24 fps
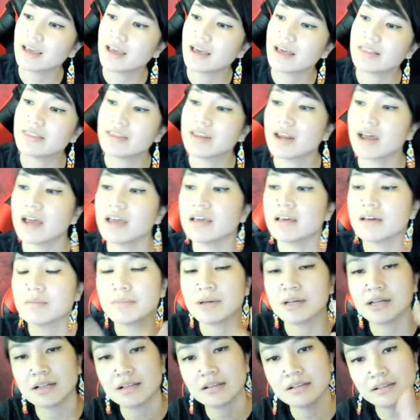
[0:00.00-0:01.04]
and then I am
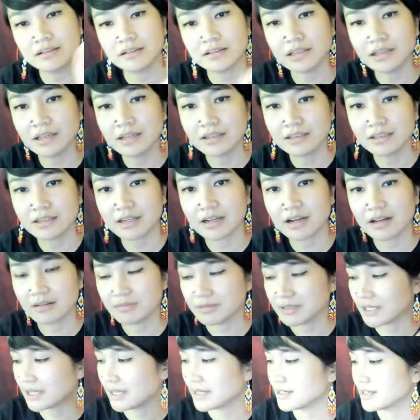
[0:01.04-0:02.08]
legally
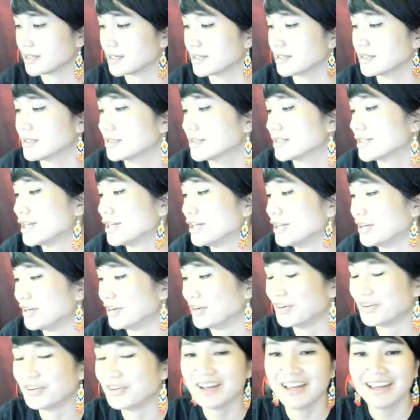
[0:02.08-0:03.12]
obligated
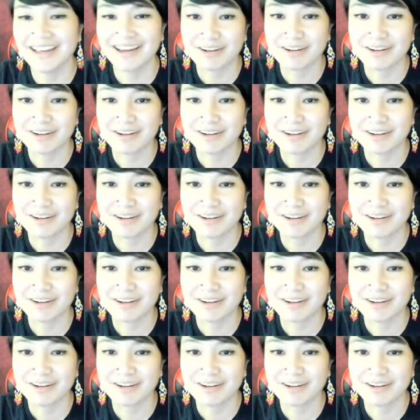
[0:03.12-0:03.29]
to